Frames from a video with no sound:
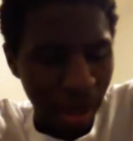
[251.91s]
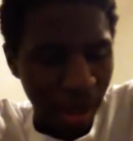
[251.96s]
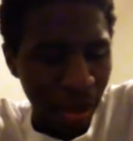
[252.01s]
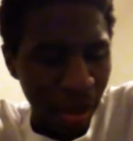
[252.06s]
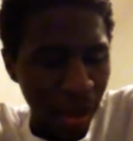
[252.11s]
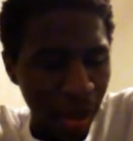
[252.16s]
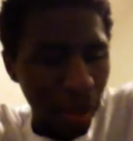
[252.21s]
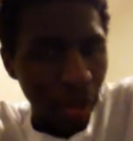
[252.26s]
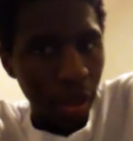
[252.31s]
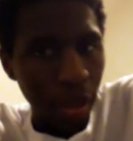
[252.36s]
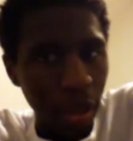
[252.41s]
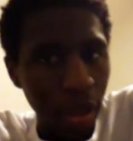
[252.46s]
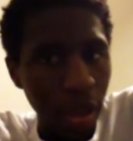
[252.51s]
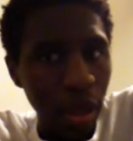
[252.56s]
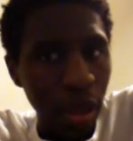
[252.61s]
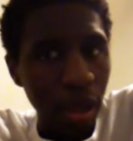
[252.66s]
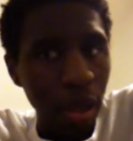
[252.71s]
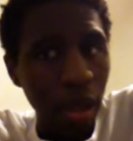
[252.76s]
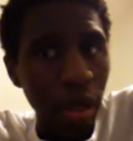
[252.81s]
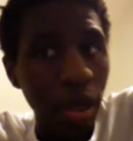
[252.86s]
And
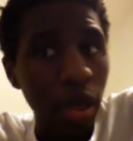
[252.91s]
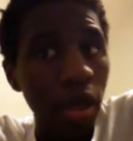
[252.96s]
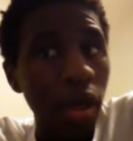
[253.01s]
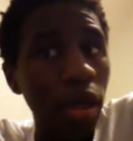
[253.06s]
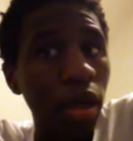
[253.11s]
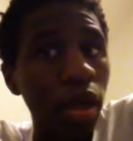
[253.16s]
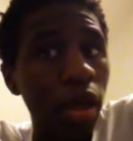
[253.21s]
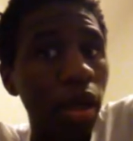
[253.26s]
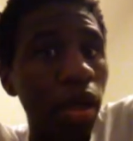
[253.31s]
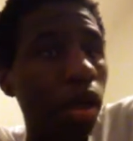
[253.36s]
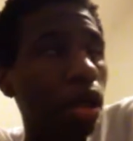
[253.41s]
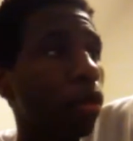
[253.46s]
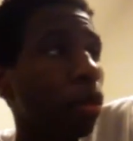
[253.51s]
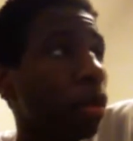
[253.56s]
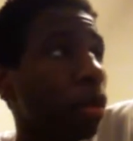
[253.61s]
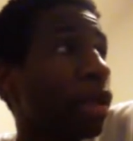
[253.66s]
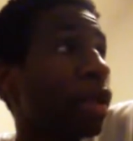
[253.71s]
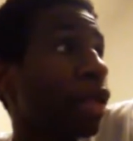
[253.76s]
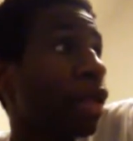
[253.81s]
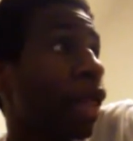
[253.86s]

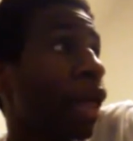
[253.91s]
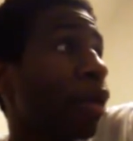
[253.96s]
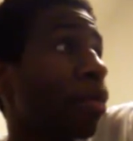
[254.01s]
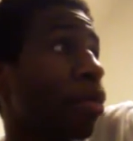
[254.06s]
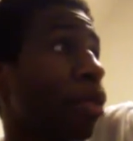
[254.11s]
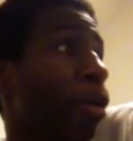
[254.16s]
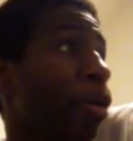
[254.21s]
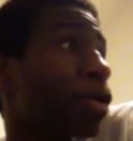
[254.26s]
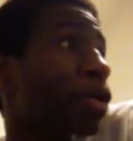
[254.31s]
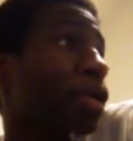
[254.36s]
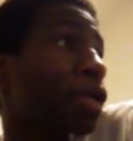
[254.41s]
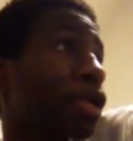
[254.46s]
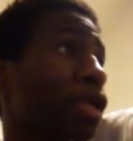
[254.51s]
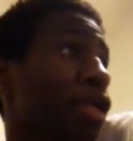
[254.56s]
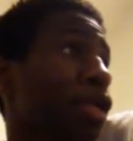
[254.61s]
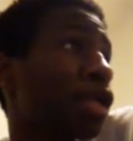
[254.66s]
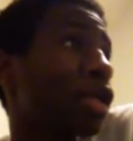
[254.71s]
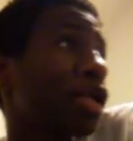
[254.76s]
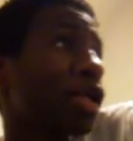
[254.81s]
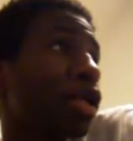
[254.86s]
when that
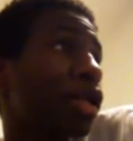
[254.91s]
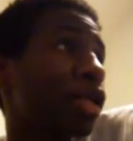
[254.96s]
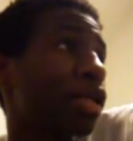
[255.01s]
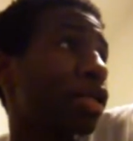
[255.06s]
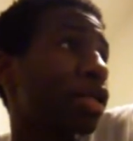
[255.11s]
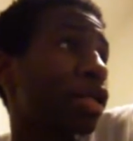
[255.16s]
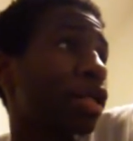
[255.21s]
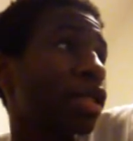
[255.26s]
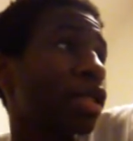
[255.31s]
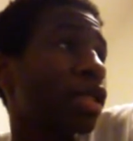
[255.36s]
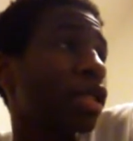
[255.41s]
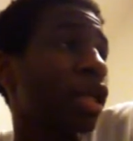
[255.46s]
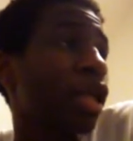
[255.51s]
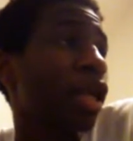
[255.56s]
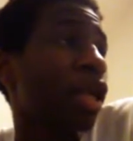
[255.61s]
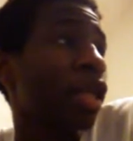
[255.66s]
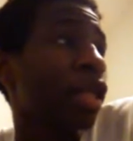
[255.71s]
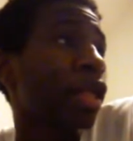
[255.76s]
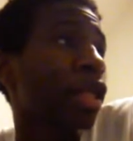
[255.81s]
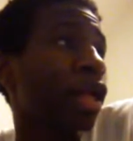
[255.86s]
person didn't
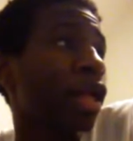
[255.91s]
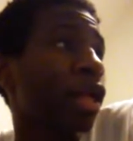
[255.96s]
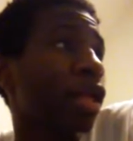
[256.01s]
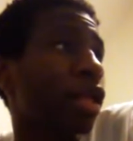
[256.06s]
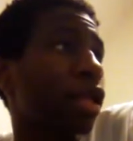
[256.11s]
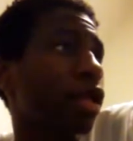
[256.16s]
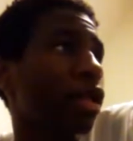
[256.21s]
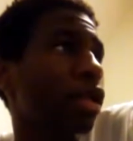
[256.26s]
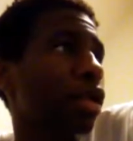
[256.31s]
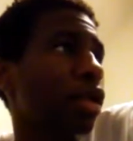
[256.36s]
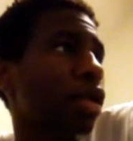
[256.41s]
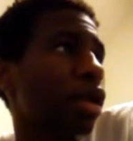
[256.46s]
say anything,